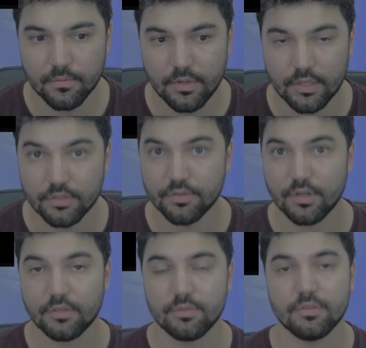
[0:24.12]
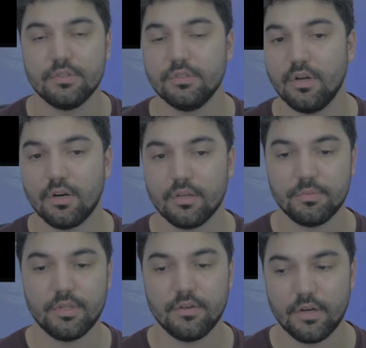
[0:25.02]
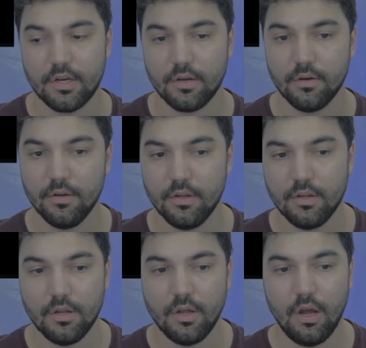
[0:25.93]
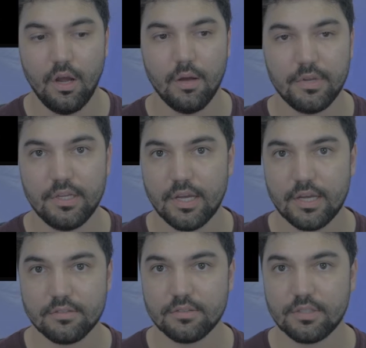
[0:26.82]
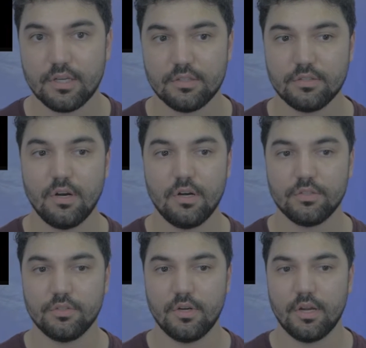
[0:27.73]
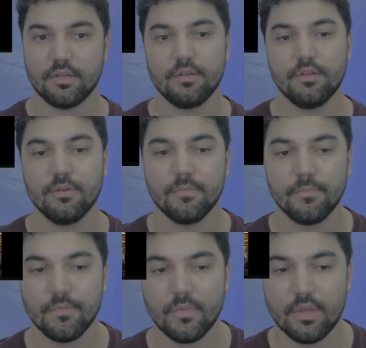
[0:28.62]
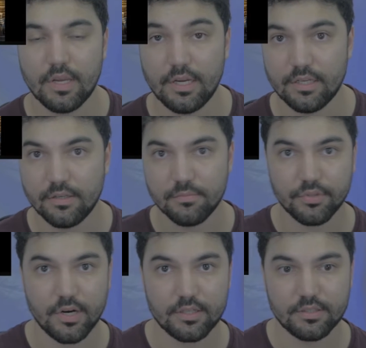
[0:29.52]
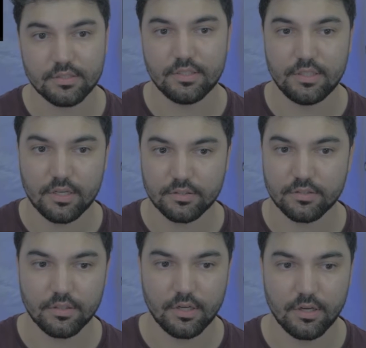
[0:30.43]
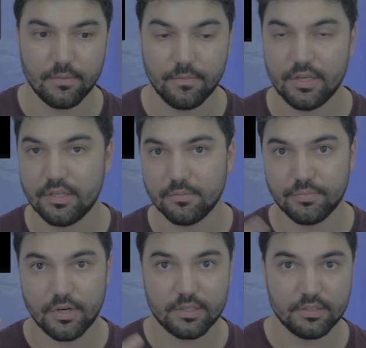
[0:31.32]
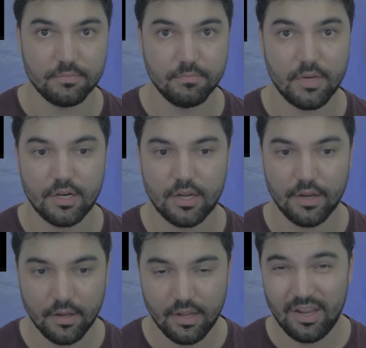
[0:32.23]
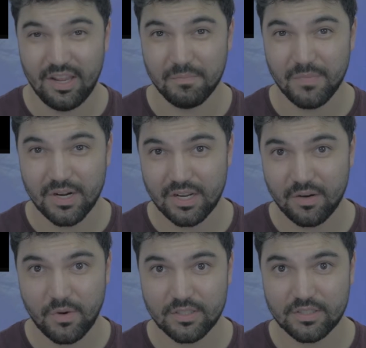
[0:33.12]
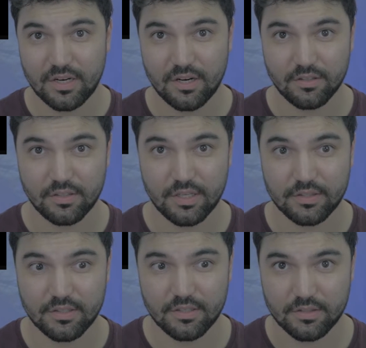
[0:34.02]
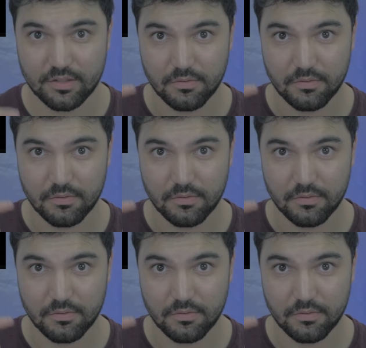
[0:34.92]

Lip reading: It's trending towards he's not going to play right now. He hasn't signed his contract. He didn't practice yesterday. He didn't practice Monday, and Monday and Wednesday are like the